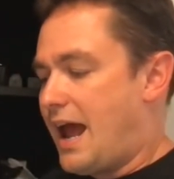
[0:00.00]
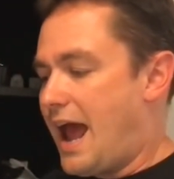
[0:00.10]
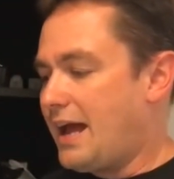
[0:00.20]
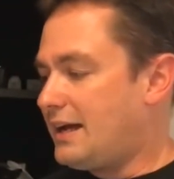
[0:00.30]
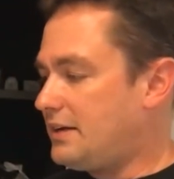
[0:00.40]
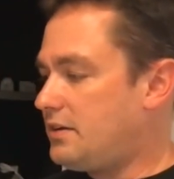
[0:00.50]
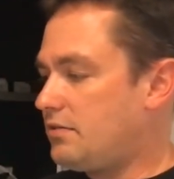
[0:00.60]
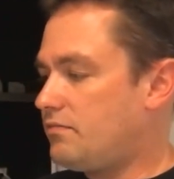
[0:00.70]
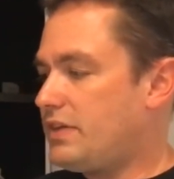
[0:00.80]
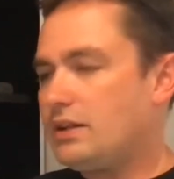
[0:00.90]

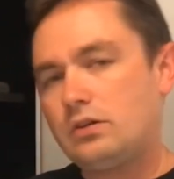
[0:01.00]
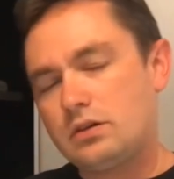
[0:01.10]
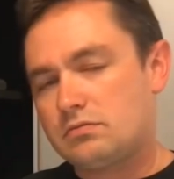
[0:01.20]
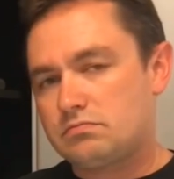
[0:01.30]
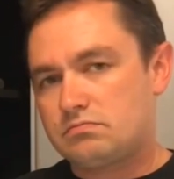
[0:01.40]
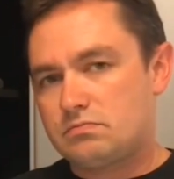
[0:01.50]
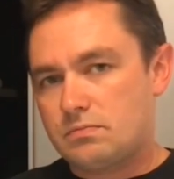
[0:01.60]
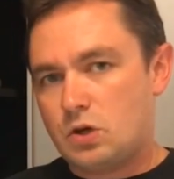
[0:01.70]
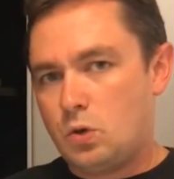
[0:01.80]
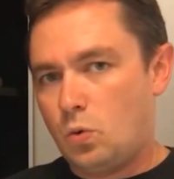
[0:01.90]
And they look
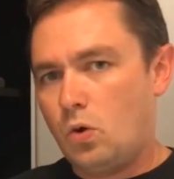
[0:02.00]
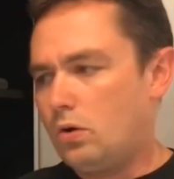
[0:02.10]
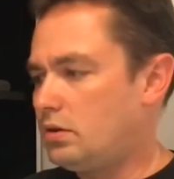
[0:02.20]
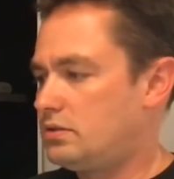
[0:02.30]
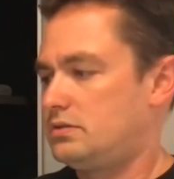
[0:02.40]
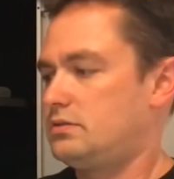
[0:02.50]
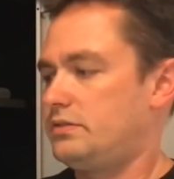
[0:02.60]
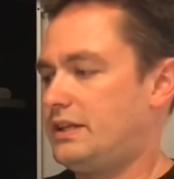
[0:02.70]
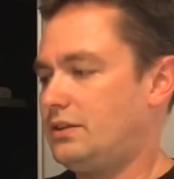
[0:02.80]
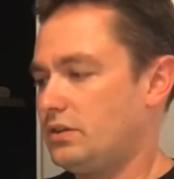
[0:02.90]
cool.
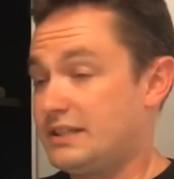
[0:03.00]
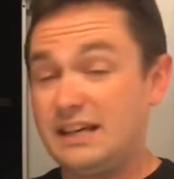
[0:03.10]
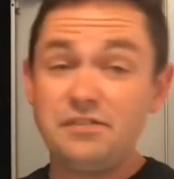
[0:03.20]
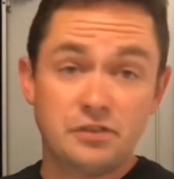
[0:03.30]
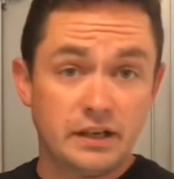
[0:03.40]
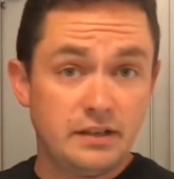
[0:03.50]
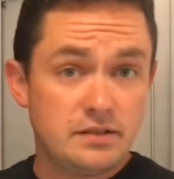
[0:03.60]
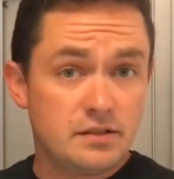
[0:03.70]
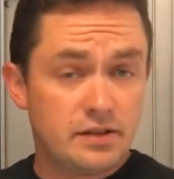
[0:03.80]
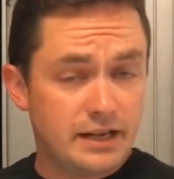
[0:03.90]
They look different,
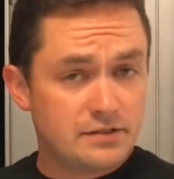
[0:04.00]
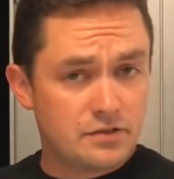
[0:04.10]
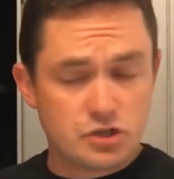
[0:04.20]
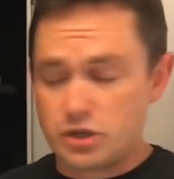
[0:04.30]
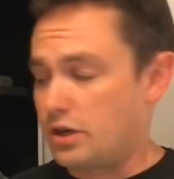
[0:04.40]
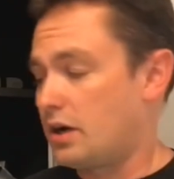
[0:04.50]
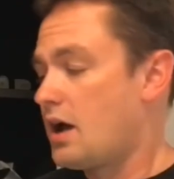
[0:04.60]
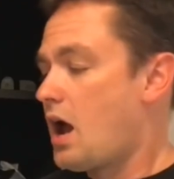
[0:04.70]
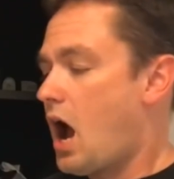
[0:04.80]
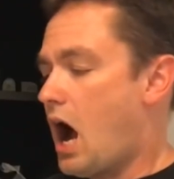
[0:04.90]
that's for sure.
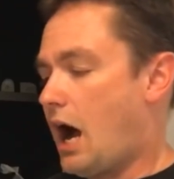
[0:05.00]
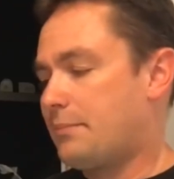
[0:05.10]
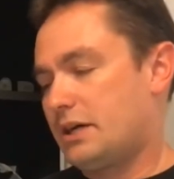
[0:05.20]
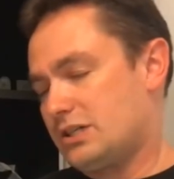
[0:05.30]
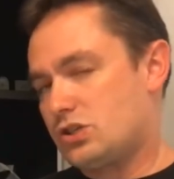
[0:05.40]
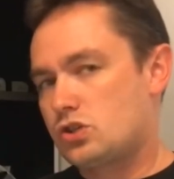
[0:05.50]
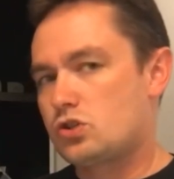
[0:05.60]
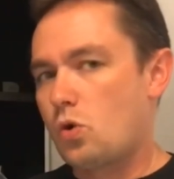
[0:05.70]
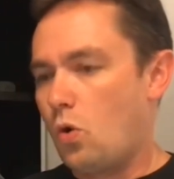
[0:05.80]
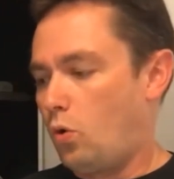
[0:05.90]
I'm not
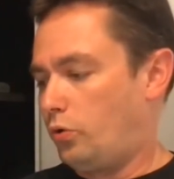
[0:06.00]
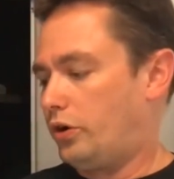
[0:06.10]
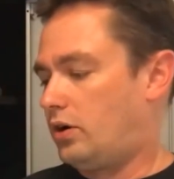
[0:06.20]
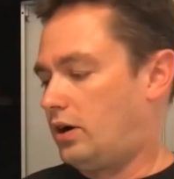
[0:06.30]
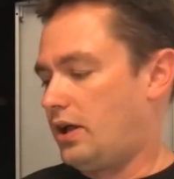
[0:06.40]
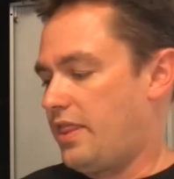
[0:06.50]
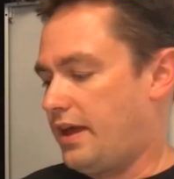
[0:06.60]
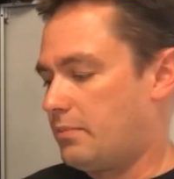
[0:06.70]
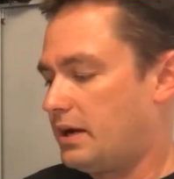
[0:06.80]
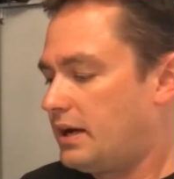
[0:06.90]
sold on
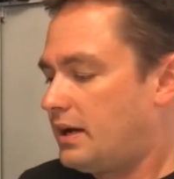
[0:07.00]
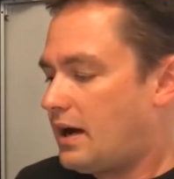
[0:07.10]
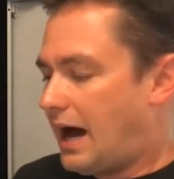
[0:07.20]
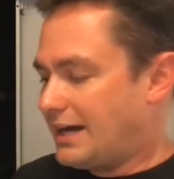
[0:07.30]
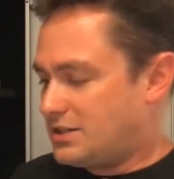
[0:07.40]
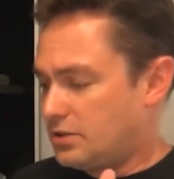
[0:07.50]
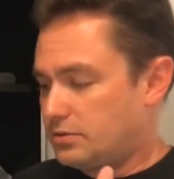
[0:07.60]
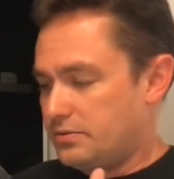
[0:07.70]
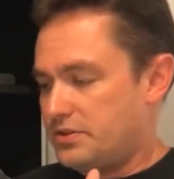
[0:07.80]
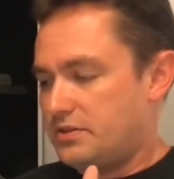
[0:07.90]
them. I
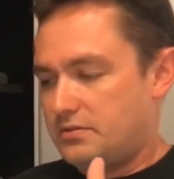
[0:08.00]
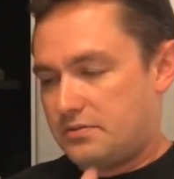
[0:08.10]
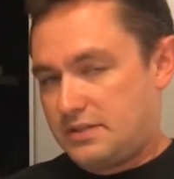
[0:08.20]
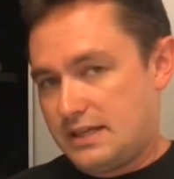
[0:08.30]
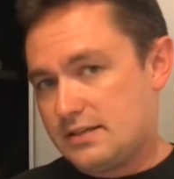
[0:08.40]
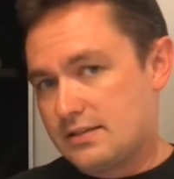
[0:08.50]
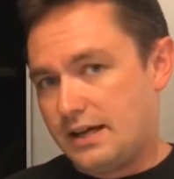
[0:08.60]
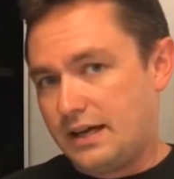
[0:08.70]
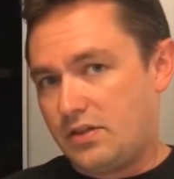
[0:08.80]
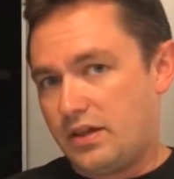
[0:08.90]
don't
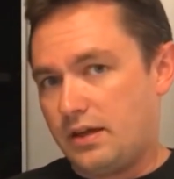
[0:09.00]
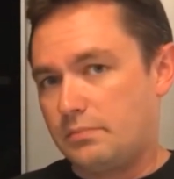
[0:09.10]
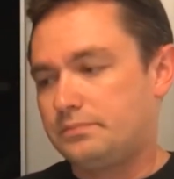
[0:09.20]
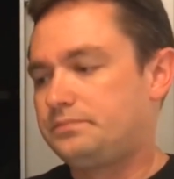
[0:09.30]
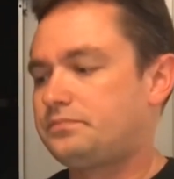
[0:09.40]
dislike them.